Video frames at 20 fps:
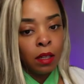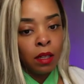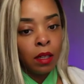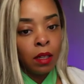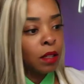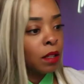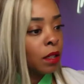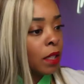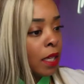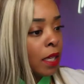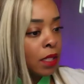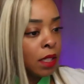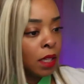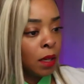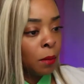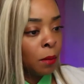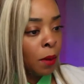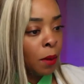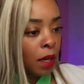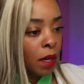let's see
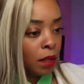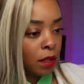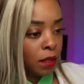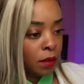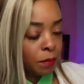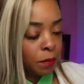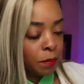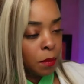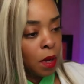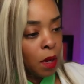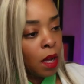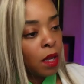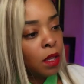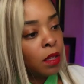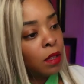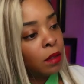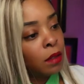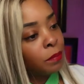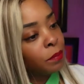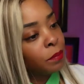what else.
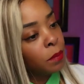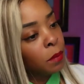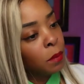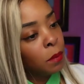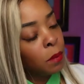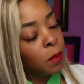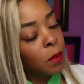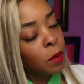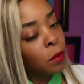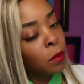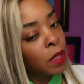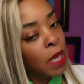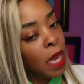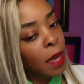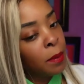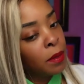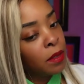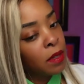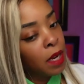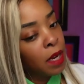Yay
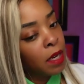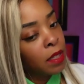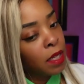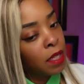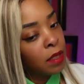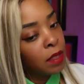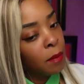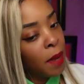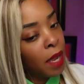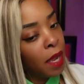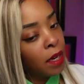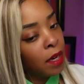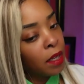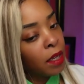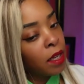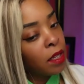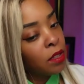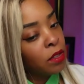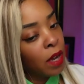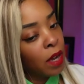been trying to tell us about it.
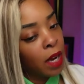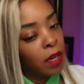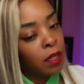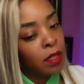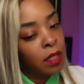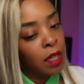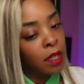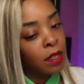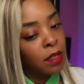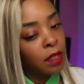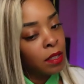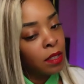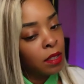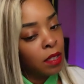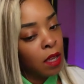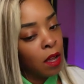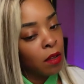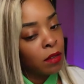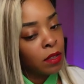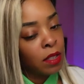He tried to tell us in the
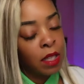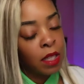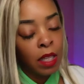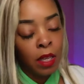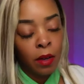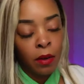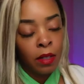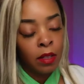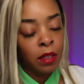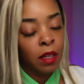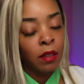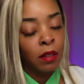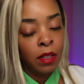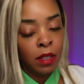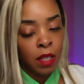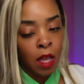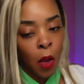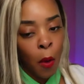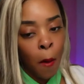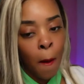song, the lyrics of the
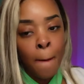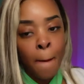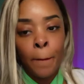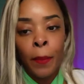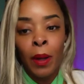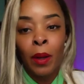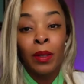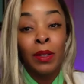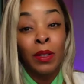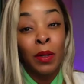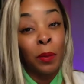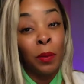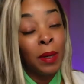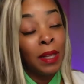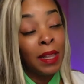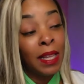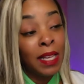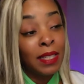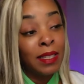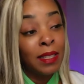song. But do we
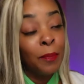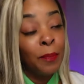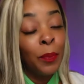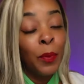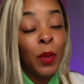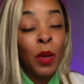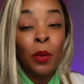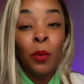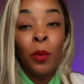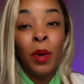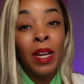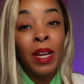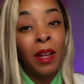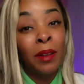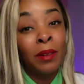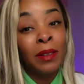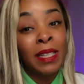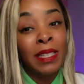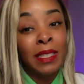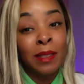listen? We
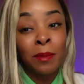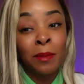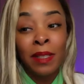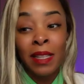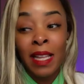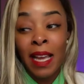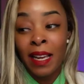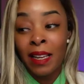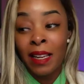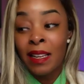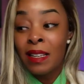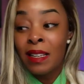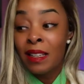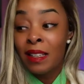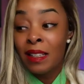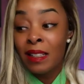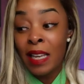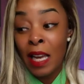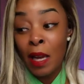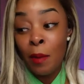don't listen. We like
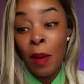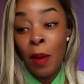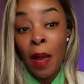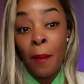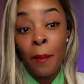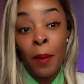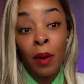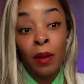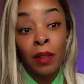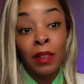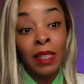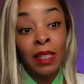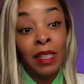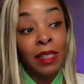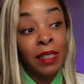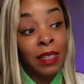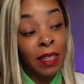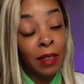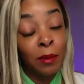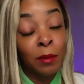Yay bipolar. He
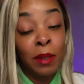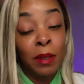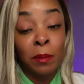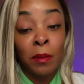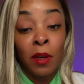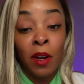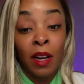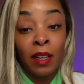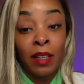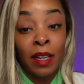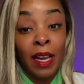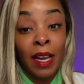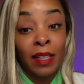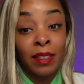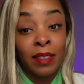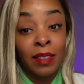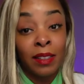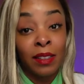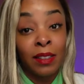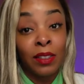dealing with them
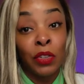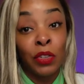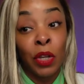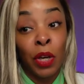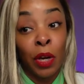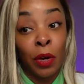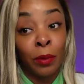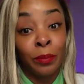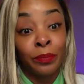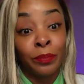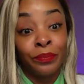Kardashians, you know.